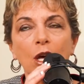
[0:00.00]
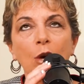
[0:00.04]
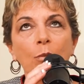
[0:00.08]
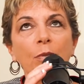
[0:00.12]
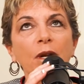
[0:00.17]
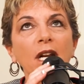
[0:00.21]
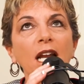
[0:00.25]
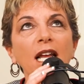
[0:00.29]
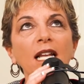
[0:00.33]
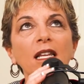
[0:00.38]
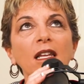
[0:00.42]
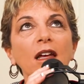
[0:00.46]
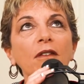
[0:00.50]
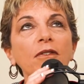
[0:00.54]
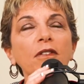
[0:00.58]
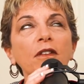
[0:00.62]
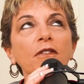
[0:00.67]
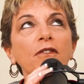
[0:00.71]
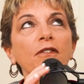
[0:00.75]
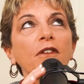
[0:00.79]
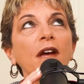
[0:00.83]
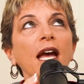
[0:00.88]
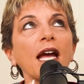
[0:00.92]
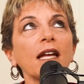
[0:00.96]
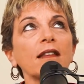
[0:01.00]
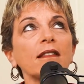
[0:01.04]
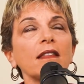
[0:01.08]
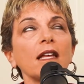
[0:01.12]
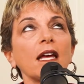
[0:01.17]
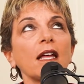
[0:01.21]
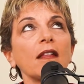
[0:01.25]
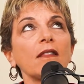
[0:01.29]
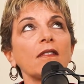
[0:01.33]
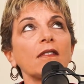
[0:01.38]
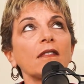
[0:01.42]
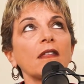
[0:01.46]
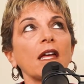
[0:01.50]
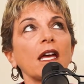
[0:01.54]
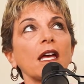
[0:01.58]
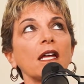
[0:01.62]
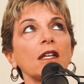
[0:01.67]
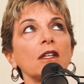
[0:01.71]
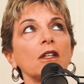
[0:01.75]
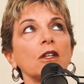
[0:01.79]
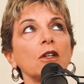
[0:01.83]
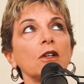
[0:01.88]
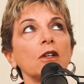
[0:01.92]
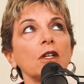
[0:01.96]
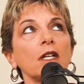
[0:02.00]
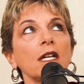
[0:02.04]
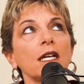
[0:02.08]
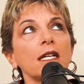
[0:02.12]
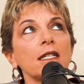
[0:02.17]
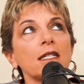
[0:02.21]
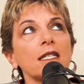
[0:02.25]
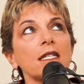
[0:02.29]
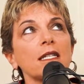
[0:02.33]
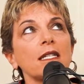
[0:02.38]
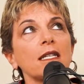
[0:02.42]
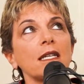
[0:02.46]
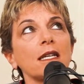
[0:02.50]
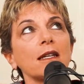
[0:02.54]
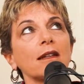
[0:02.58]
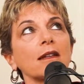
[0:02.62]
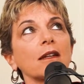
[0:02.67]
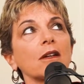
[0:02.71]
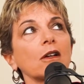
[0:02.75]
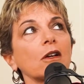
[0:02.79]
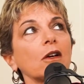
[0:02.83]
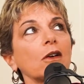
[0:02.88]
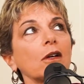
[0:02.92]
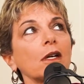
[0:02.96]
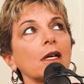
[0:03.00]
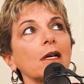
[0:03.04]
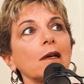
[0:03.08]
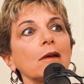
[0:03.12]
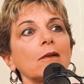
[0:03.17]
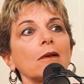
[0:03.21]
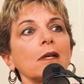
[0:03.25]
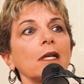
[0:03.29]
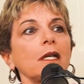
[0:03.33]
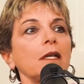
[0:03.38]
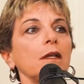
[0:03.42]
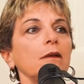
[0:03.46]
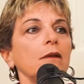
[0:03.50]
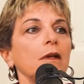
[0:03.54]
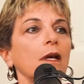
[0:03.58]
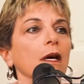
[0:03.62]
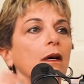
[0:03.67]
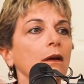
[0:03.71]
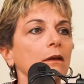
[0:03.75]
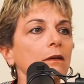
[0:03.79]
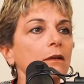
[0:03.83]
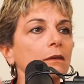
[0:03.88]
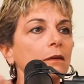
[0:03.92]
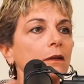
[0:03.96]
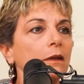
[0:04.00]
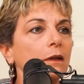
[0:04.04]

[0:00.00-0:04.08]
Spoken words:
But I love the fact that you're not sitting there going, oh, what do you know?